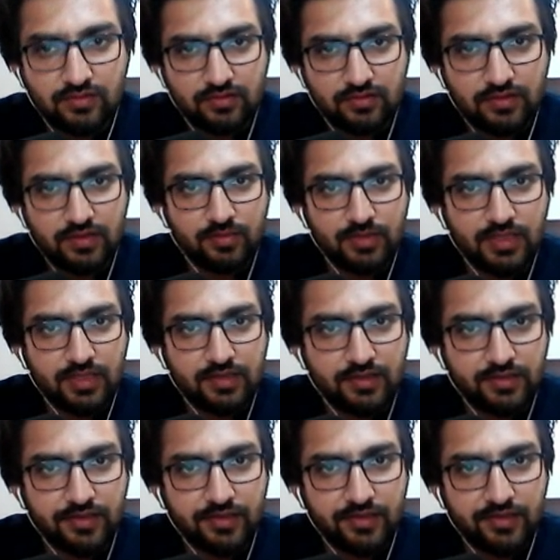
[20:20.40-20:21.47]
let me write it
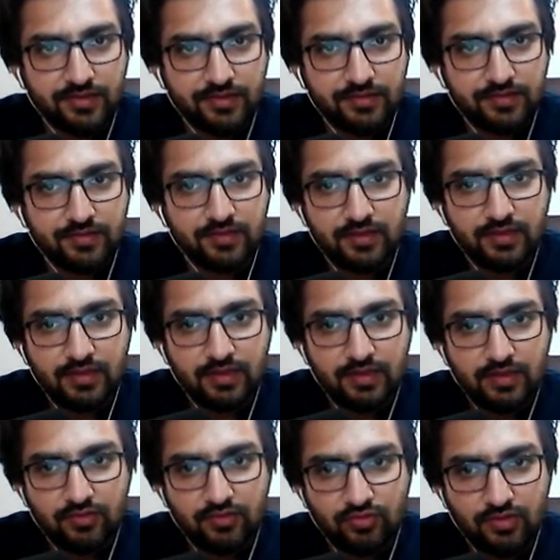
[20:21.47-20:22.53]
here.
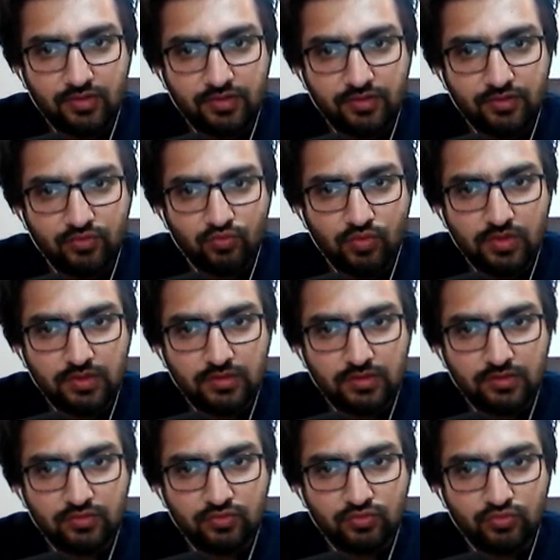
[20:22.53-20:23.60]
So this is
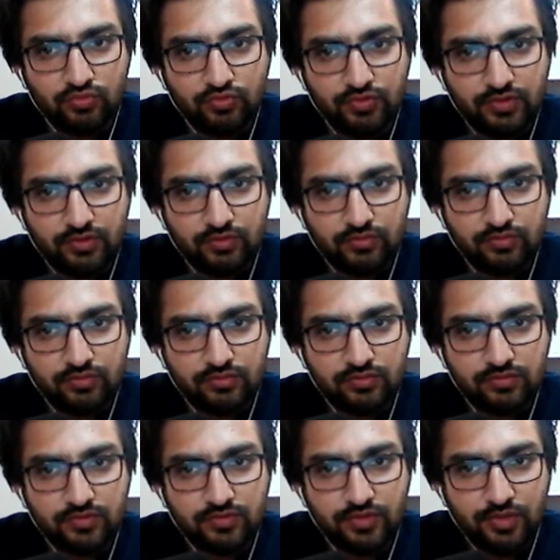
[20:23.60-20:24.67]
120
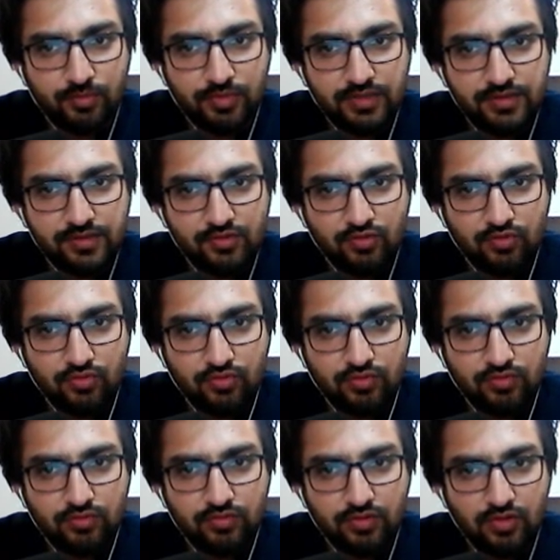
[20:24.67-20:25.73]
triple zero
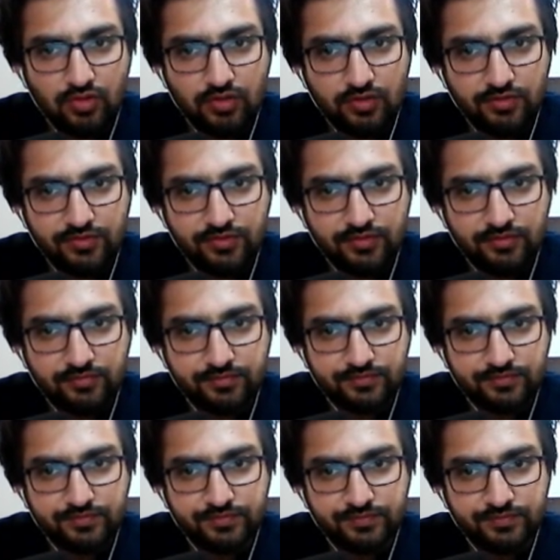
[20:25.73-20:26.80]
dollars.
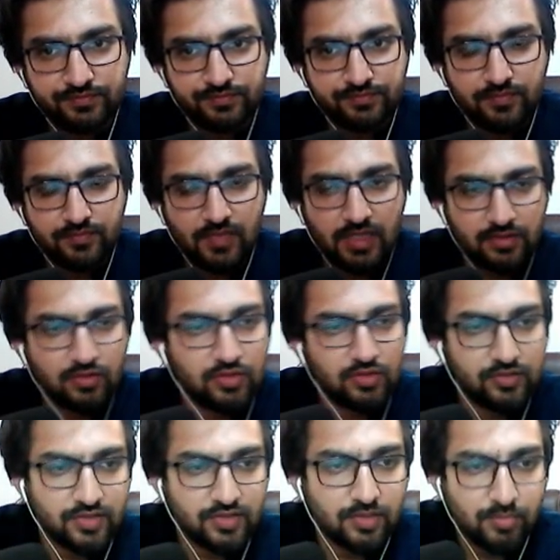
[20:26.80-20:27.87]
Dollars
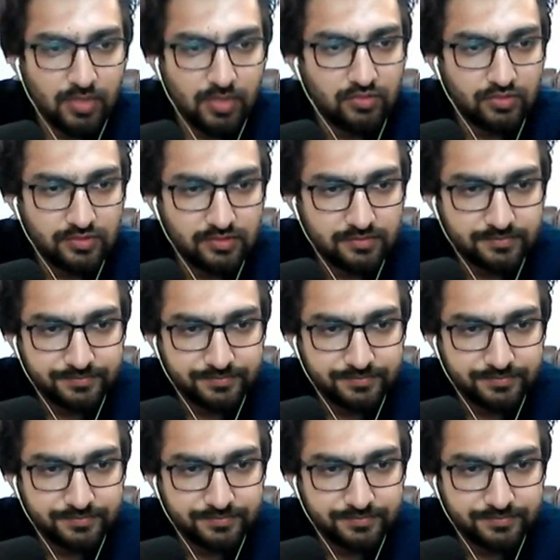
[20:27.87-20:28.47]
are pounds.